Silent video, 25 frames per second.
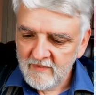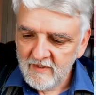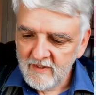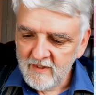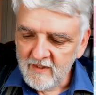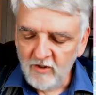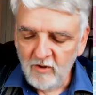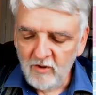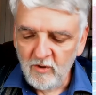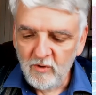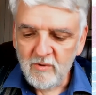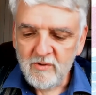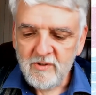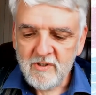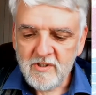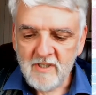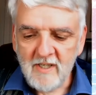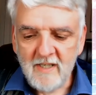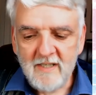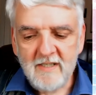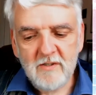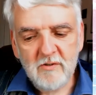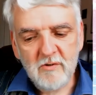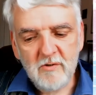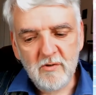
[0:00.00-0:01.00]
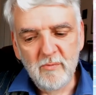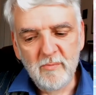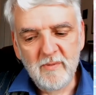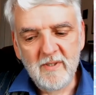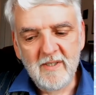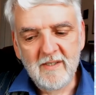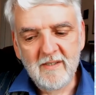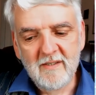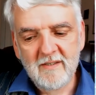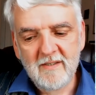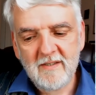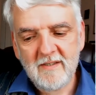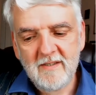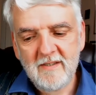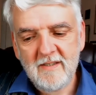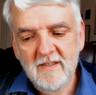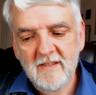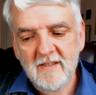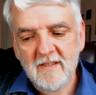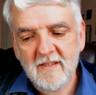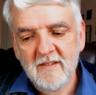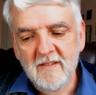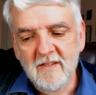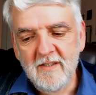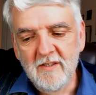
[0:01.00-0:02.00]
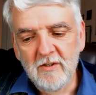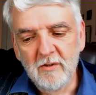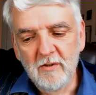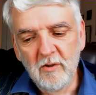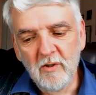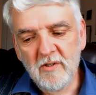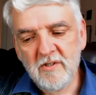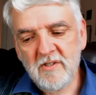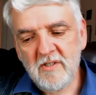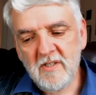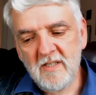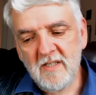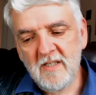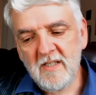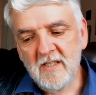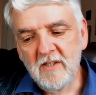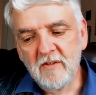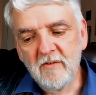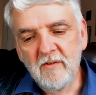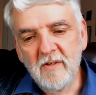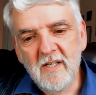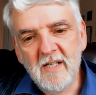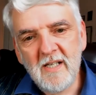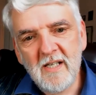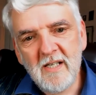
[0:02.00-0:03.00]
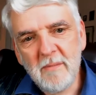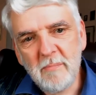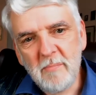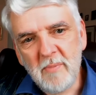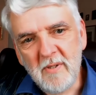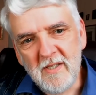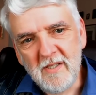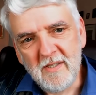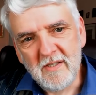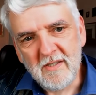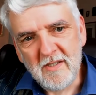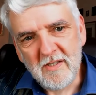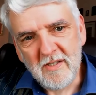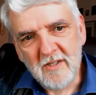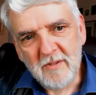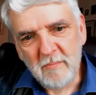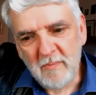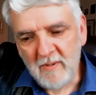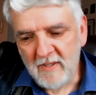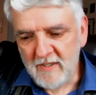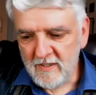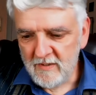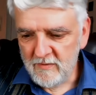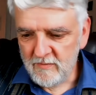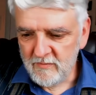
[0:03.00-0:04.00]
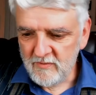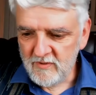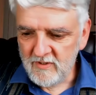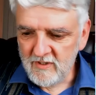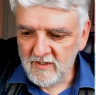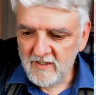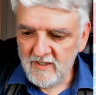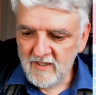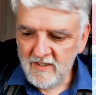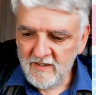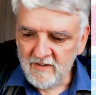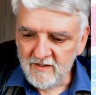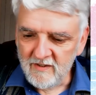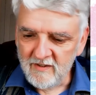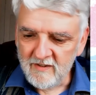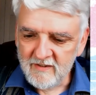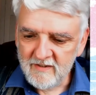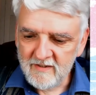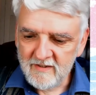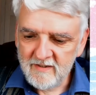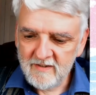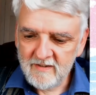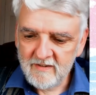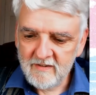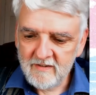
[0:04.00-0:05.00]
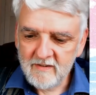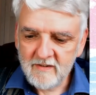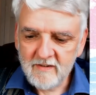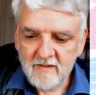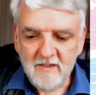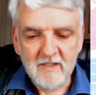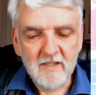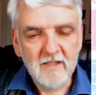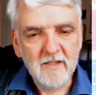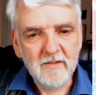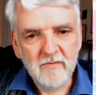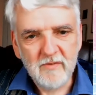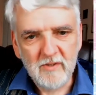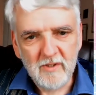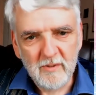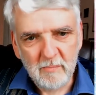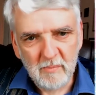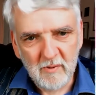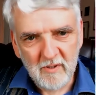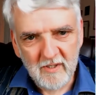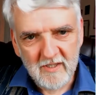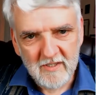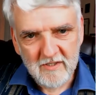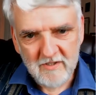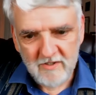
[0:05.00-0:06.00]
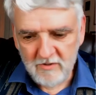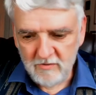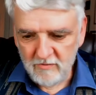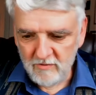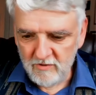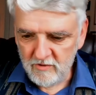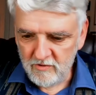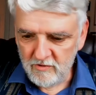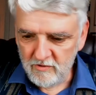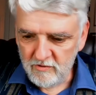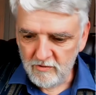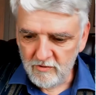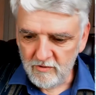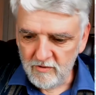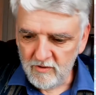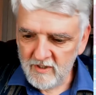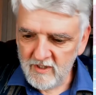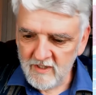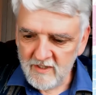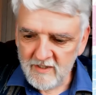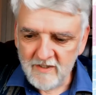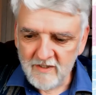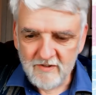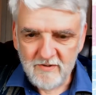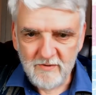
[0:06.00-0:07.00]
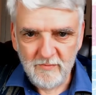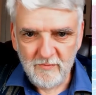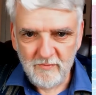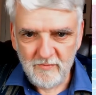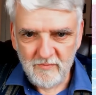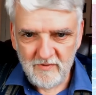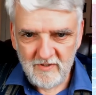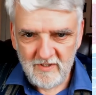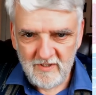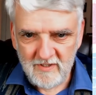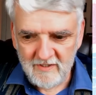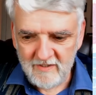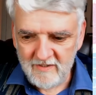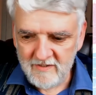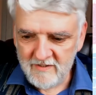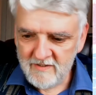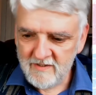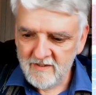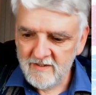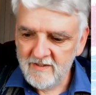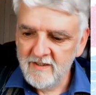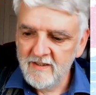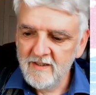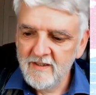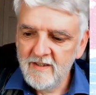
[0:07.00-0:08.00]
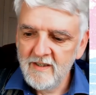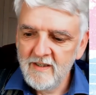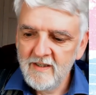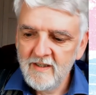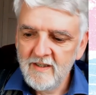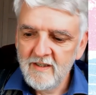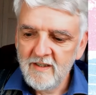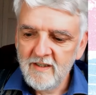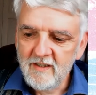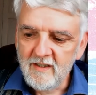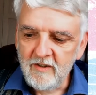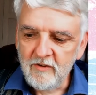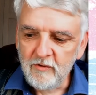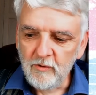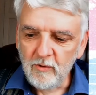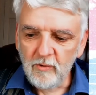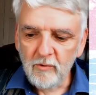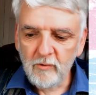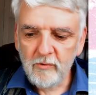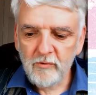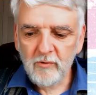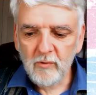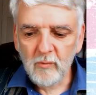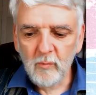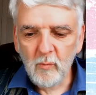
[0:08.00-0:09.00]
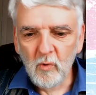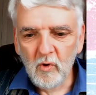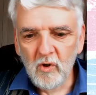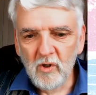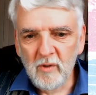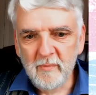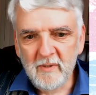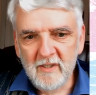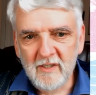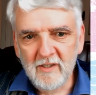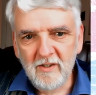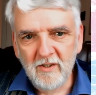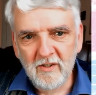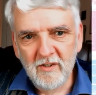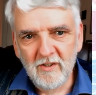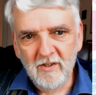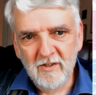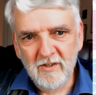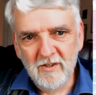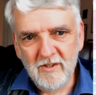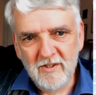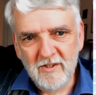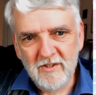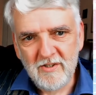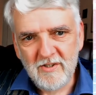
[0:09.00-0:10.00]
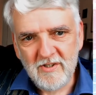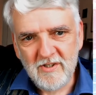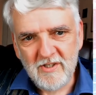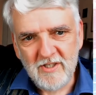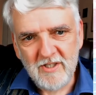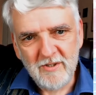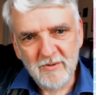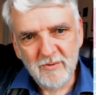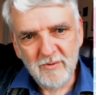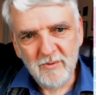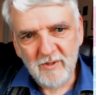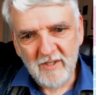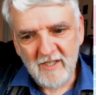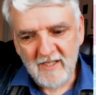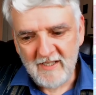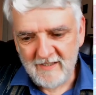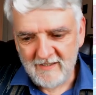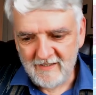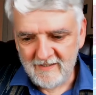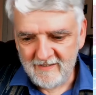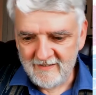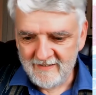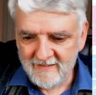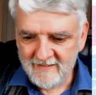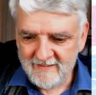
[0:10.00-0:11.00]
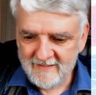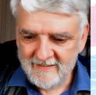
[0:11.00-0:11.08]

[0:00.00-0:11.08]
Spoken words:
Alongside Tommy, the glossy grey-painted paraffin heater, carefully placed to ensure he doesn't freeze, is also warming a large steel kettle.